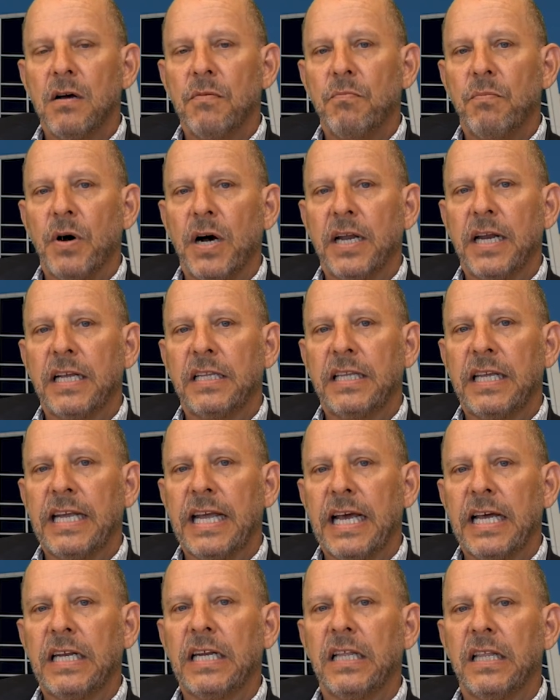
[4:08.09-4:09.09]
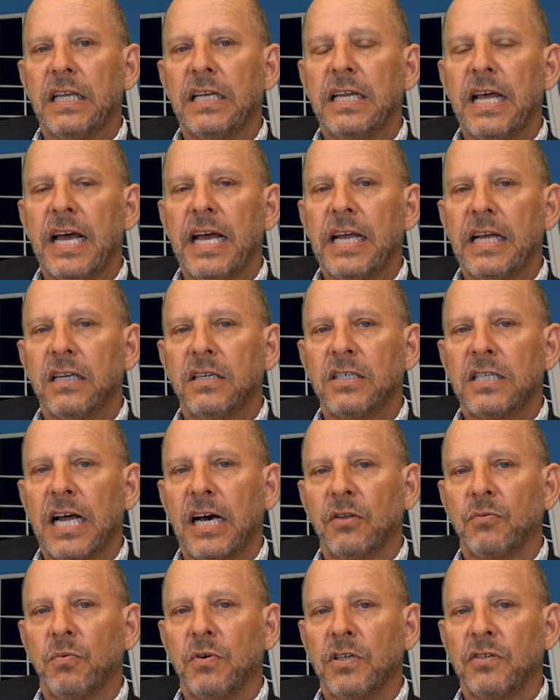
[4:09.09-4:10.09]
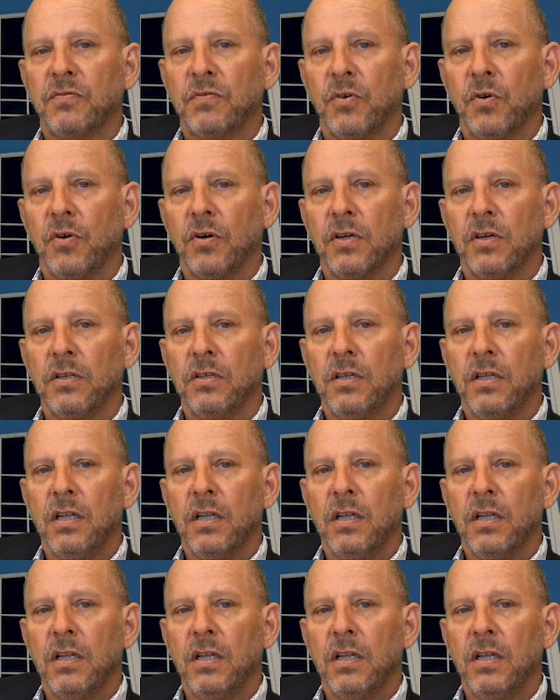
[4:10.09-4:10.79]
But at the end of the day, in Southwest Florida,